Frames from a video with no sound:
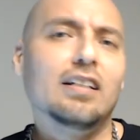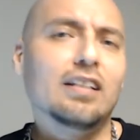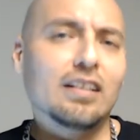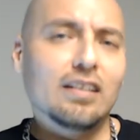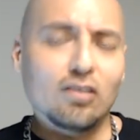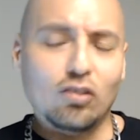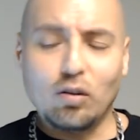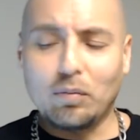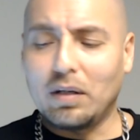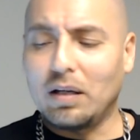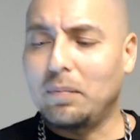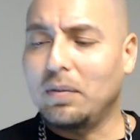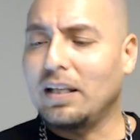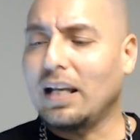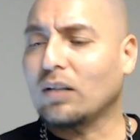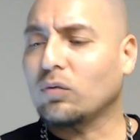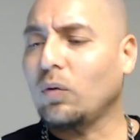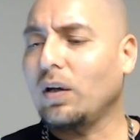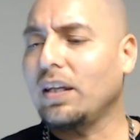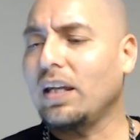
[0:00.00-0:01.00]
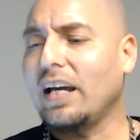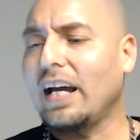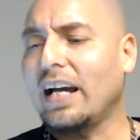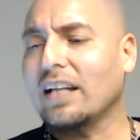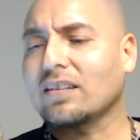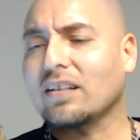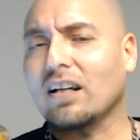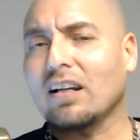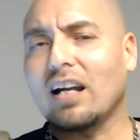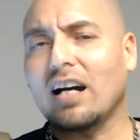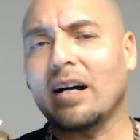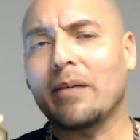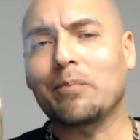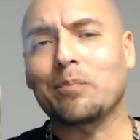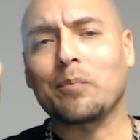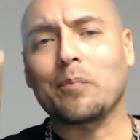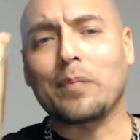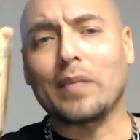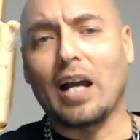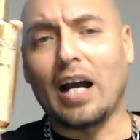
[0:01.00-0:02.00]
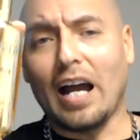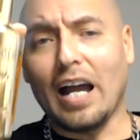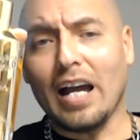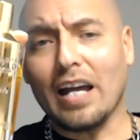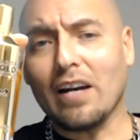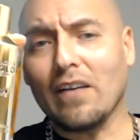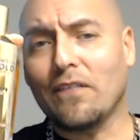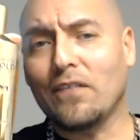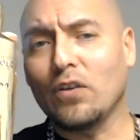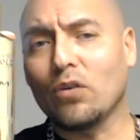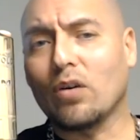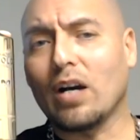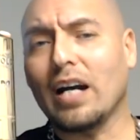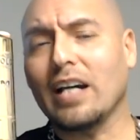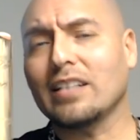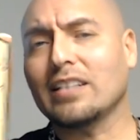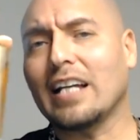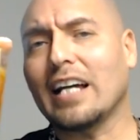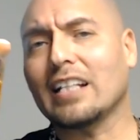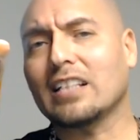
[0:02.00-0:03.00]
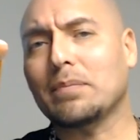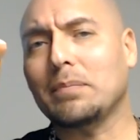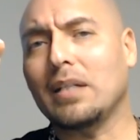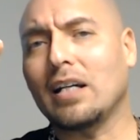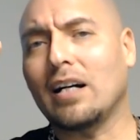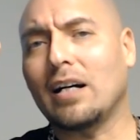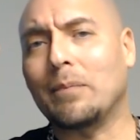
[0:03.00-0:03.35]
So maybe that's why they ask a lot. I had a few guys ask me